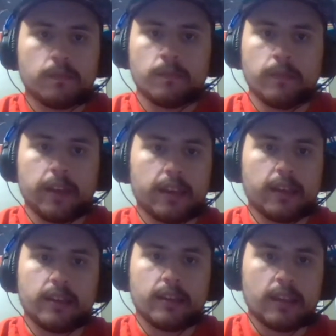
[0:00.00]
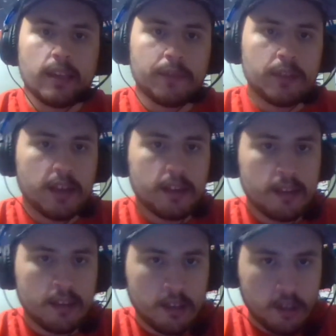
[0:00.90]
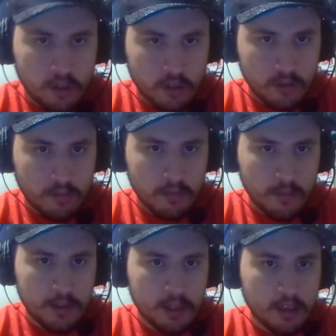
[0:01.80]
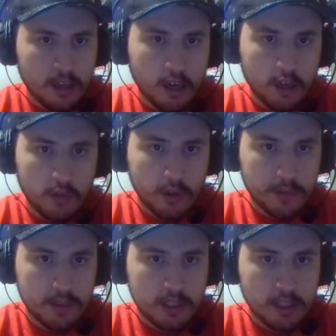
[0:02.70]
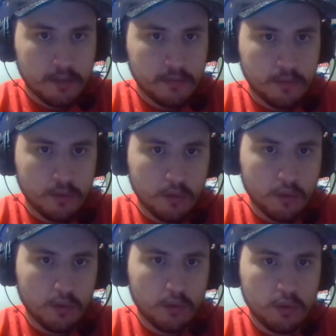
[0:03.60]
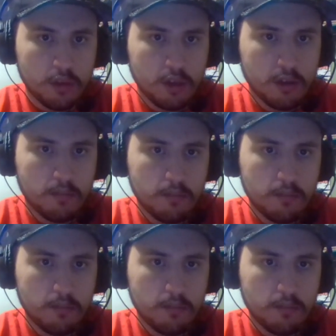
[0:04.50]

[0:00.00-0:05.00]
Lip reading: Like, if you thought Alderaan was tough, or you thought